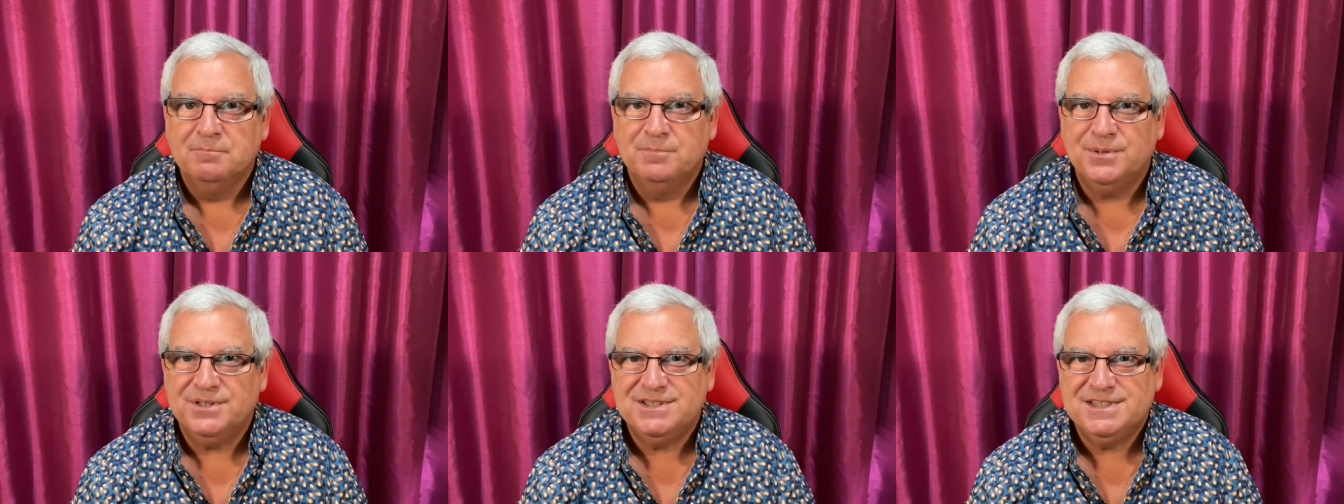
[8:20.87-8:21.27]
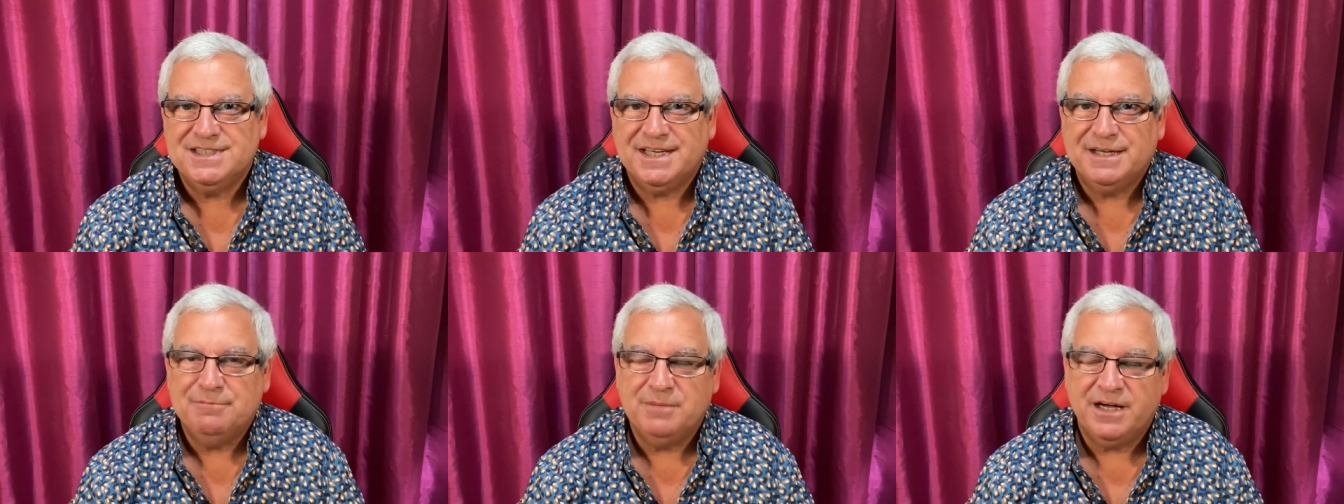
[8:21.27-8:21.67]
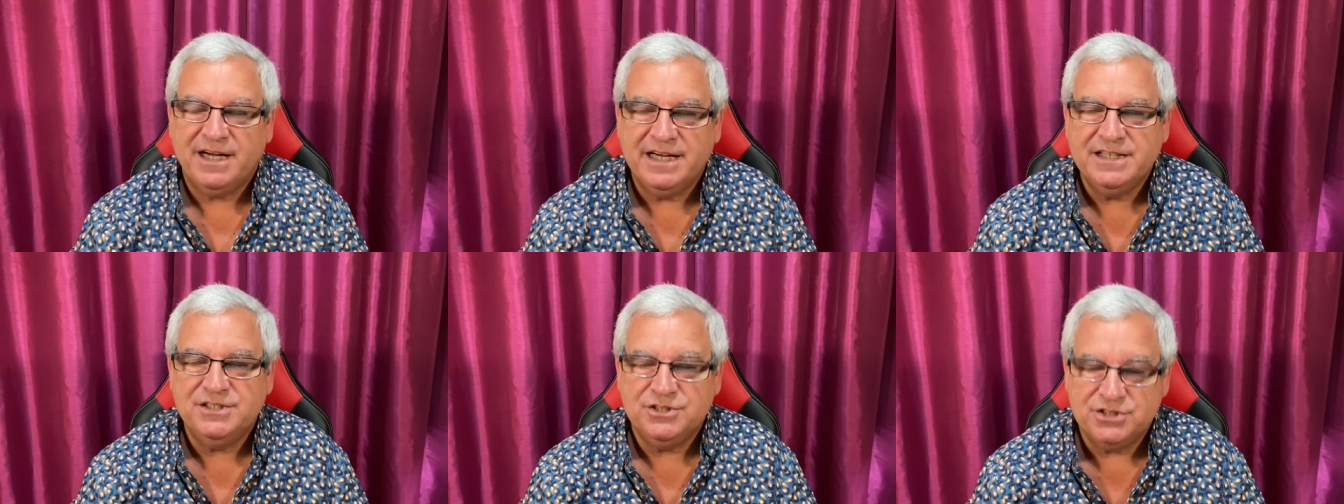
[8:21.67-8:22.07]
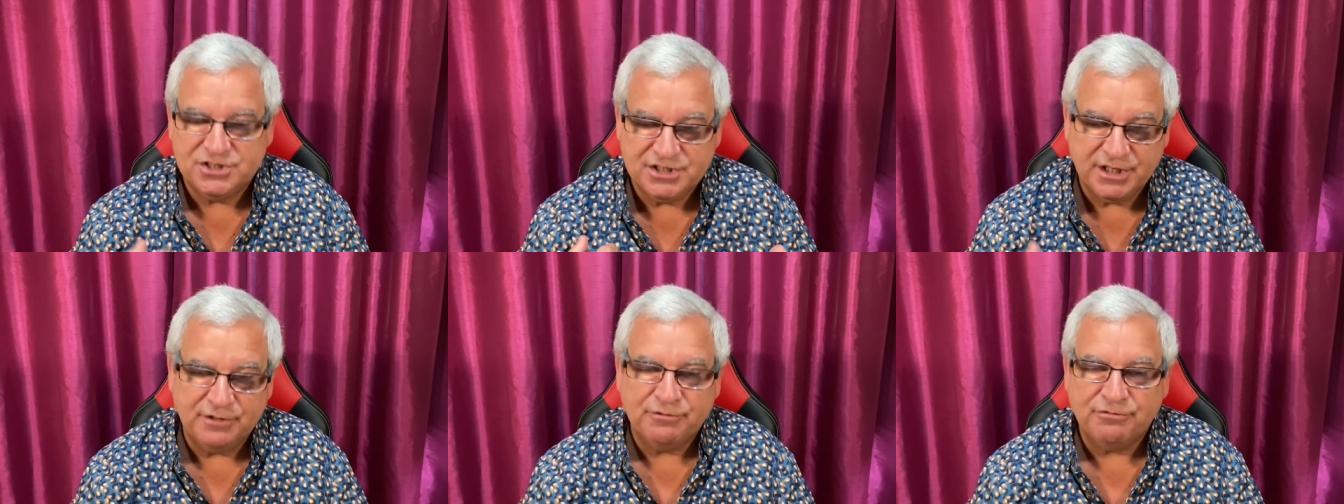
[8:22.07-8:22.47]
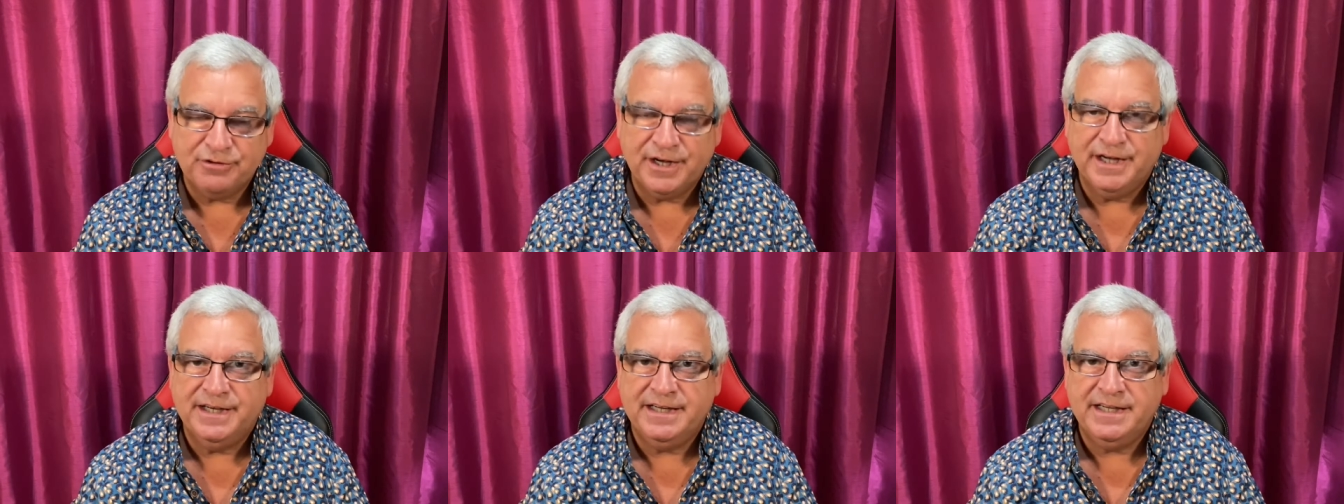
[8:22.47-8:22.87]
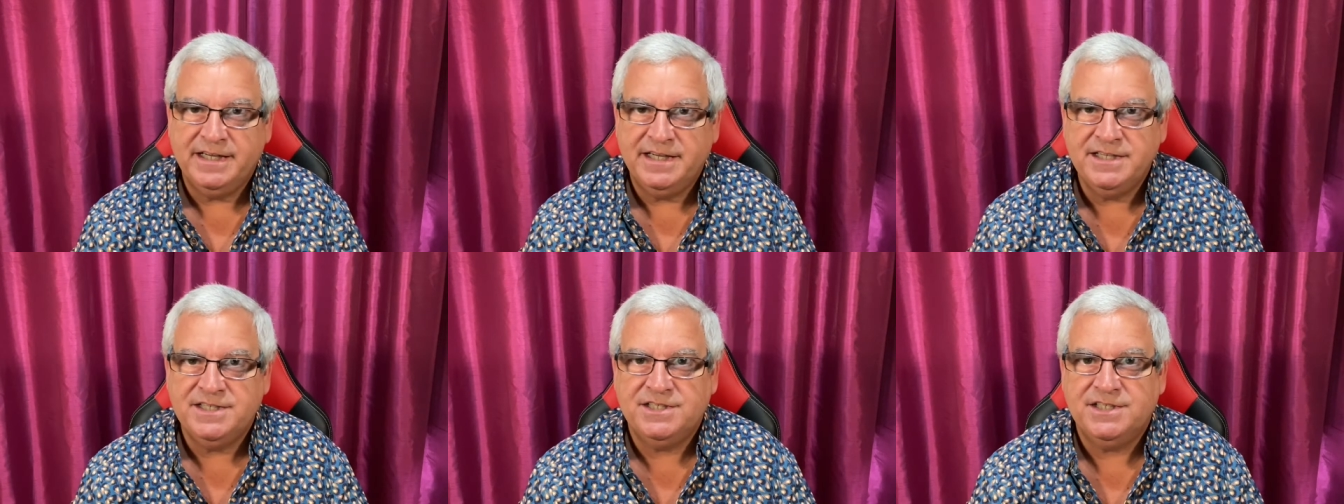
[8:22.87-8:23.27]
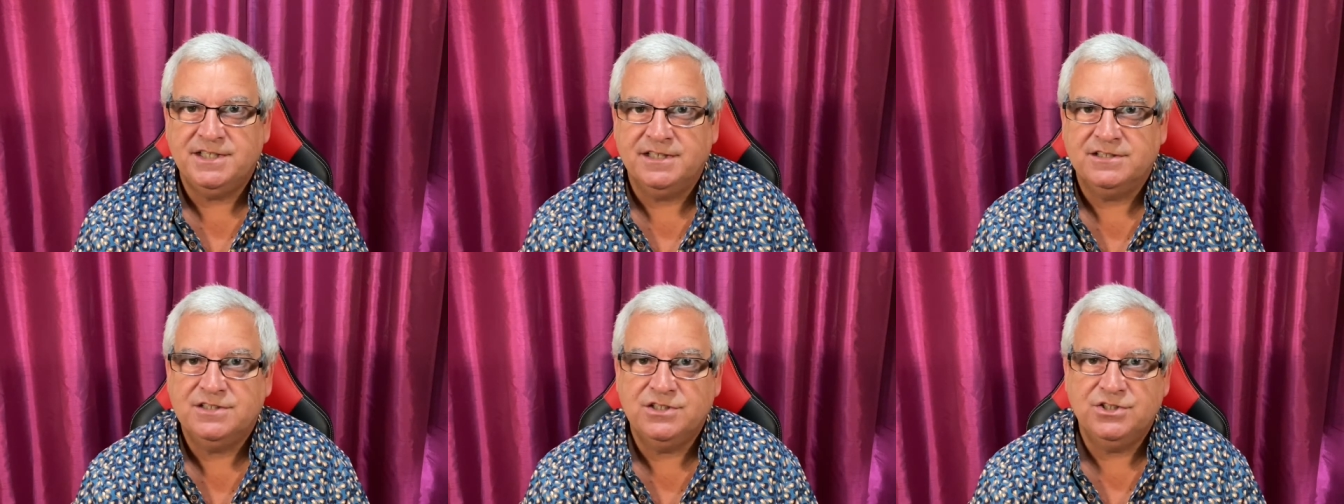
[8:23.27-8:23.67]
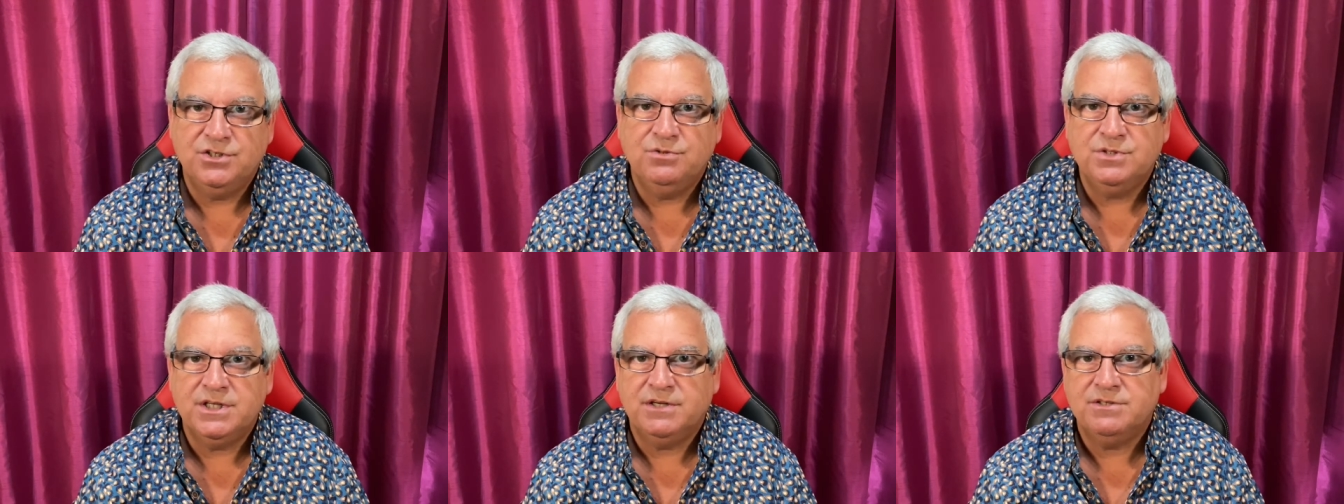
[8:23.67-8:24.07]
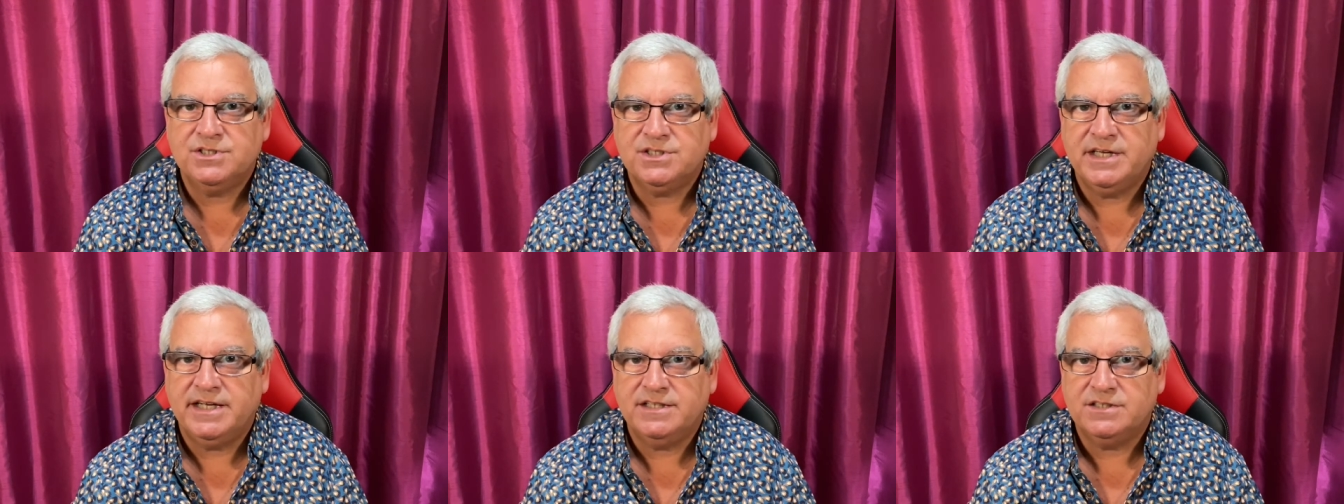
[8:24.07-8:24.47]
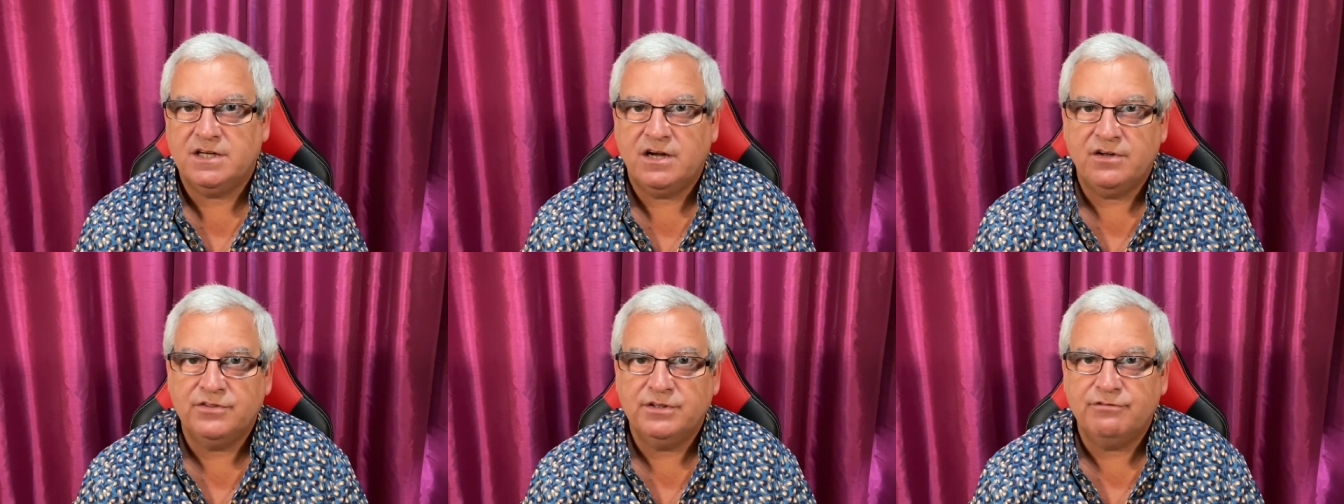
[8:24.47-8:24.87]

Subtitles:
but I still find it easier to do those things on the